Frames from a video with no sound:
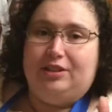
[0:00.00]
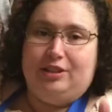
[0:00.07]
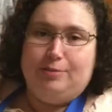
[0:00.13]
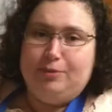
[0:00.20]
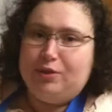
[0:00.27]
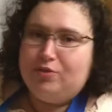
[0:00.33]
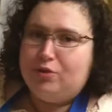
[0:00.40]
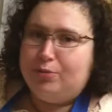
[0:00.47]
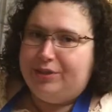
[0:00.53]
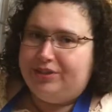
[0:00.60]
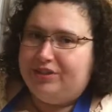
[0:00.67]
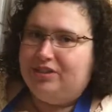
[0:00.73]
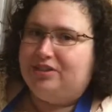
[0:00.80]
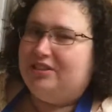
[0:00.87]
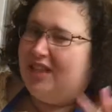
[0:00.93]
little bit of
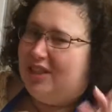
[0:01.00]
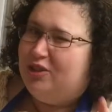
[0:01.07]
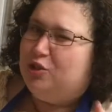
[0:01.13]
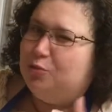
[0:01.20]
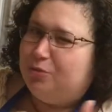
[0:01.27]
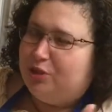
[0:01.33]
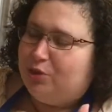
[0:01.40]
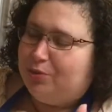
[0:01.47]
sweetness, not super